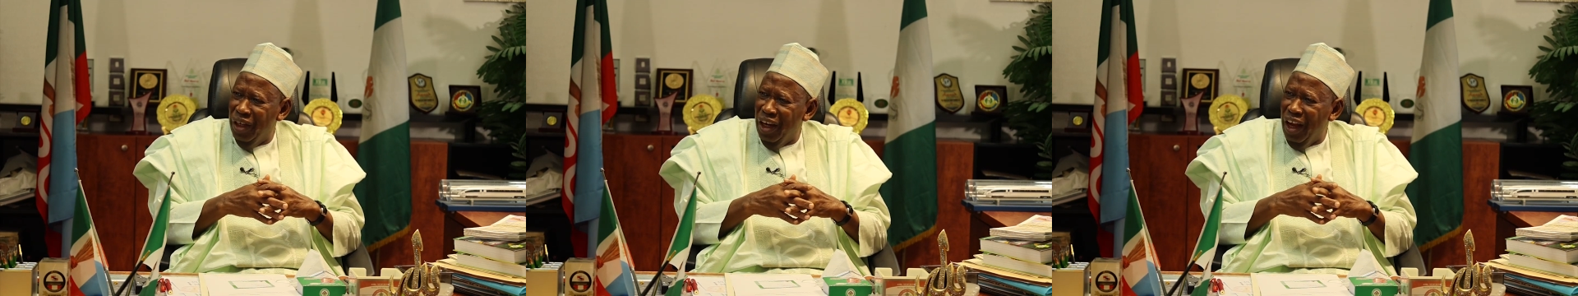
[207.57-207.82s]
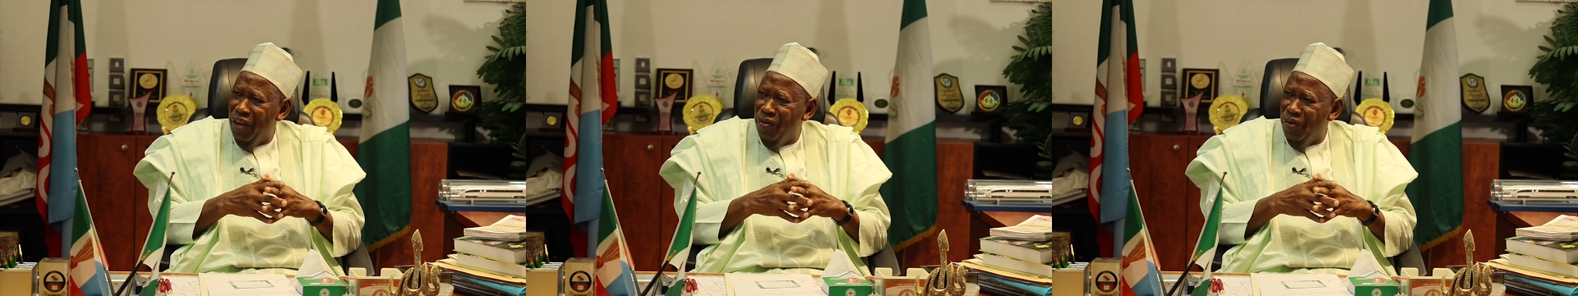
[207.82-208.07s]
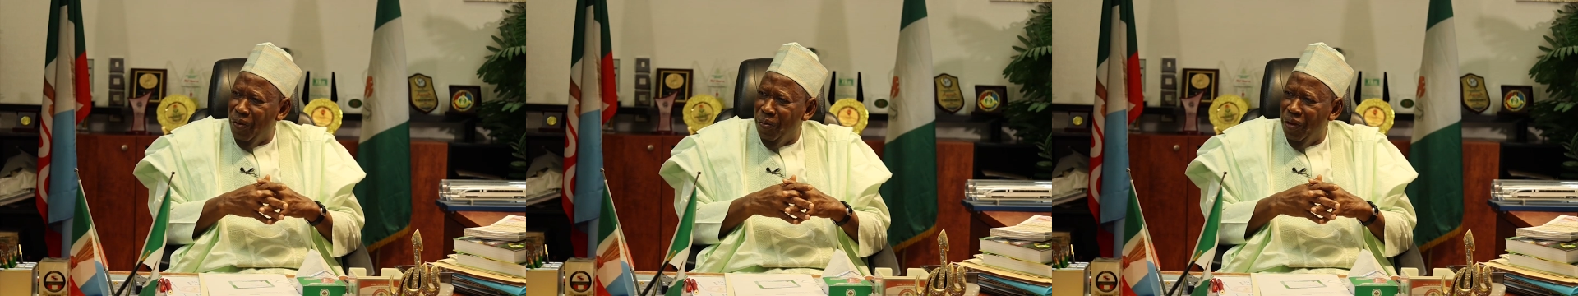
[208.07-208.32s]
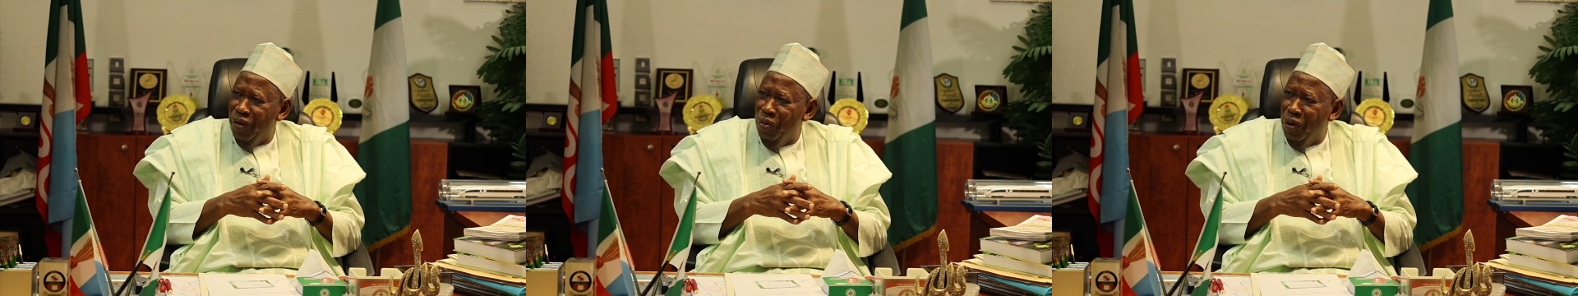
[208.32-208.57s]
the life of
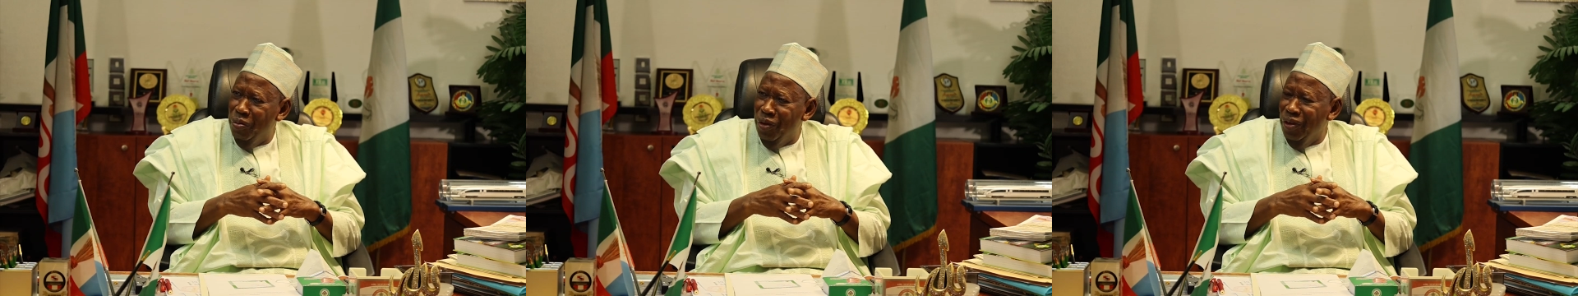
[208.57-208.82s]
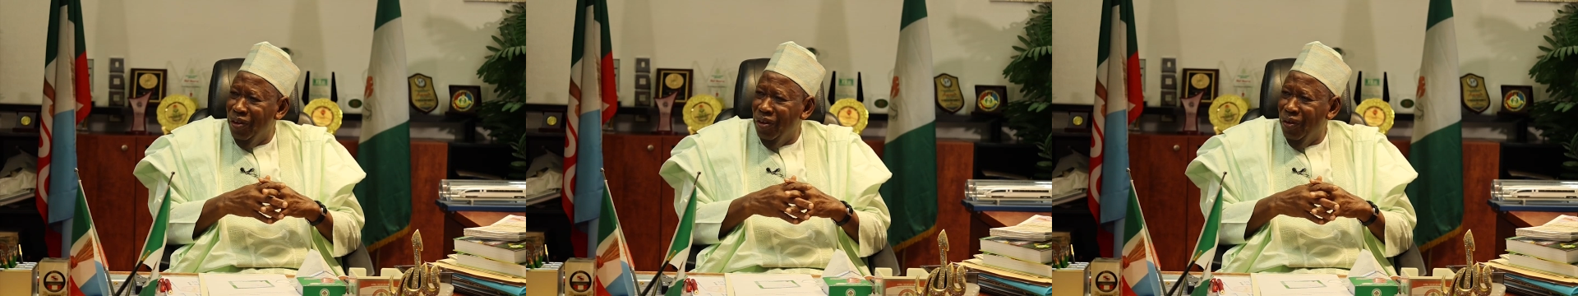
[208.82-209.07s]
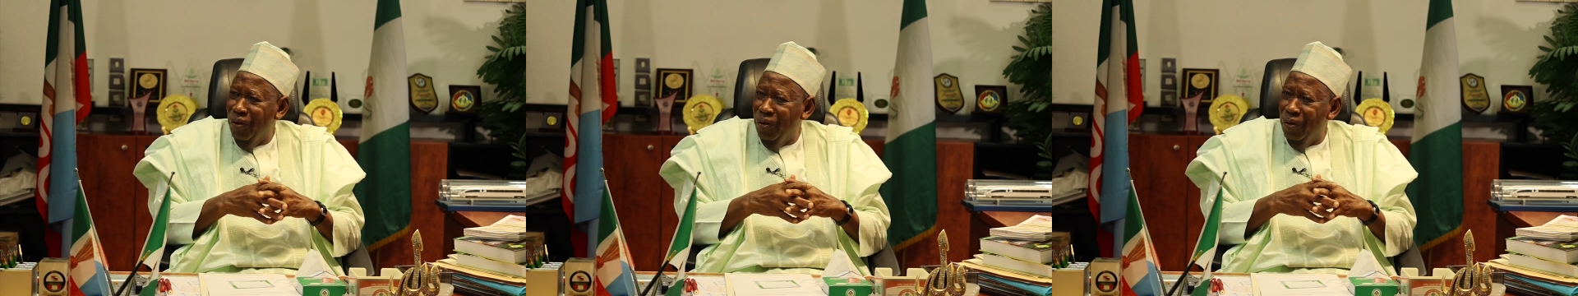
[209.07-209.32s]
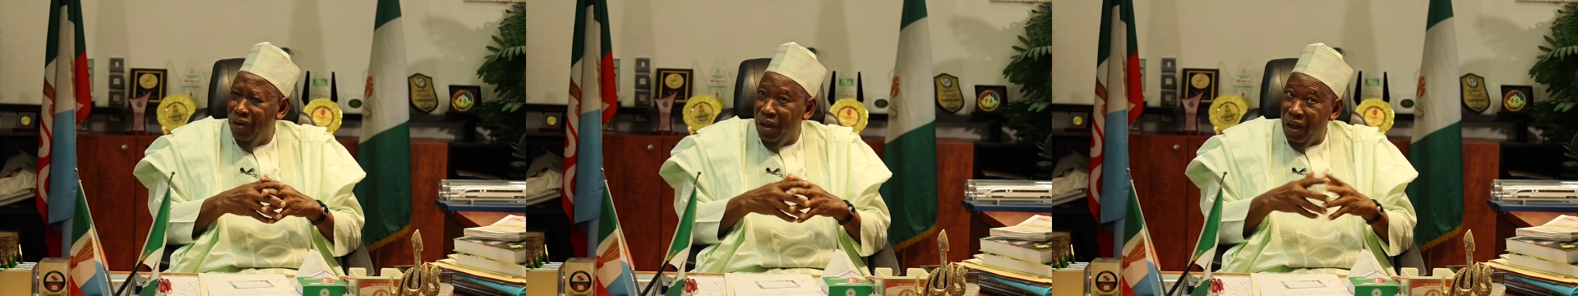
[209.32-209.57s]
a human being
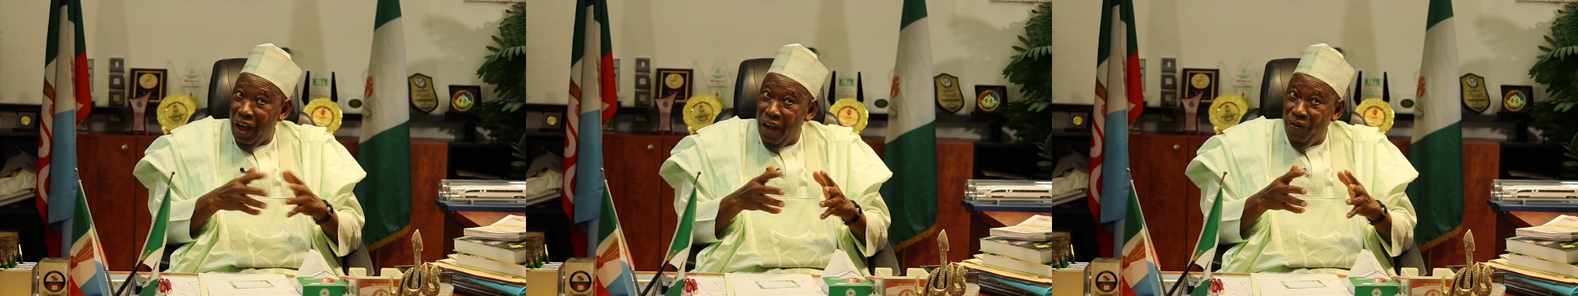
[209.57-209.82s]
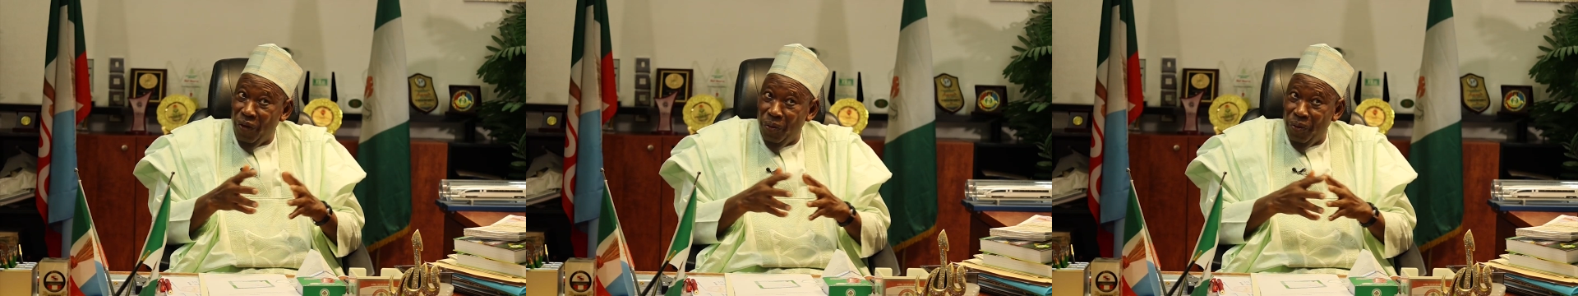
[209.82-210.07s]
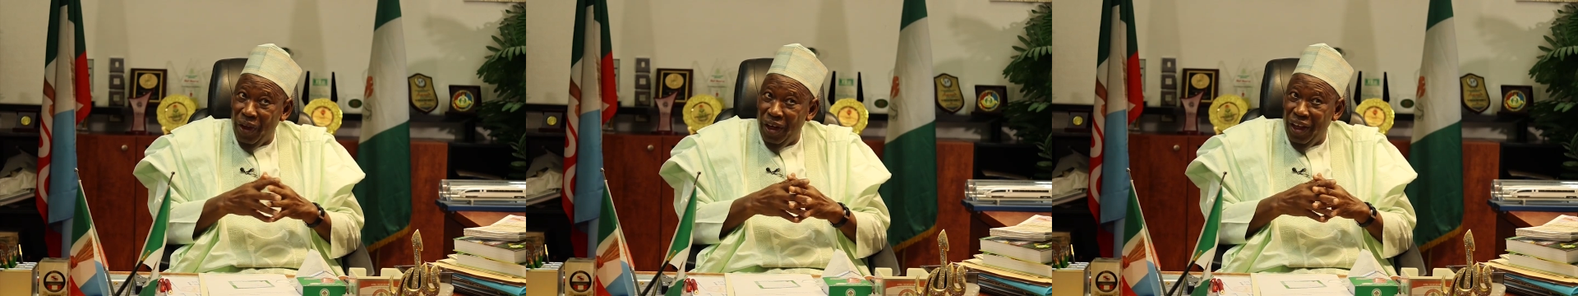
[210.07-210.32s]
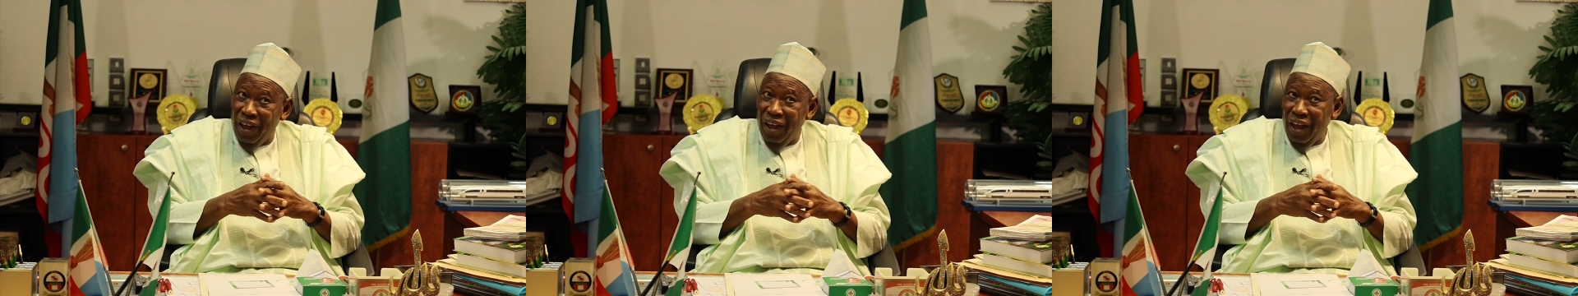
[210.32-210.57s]
or the life of
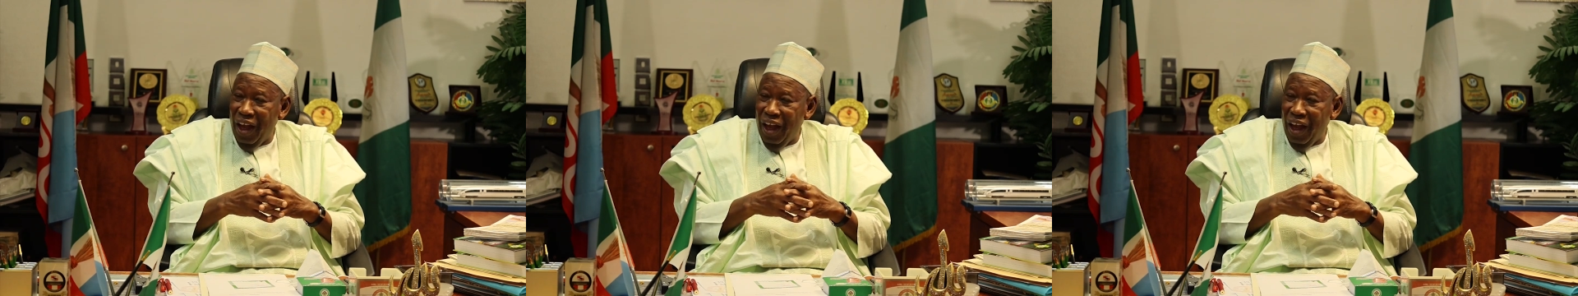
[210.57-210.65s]
any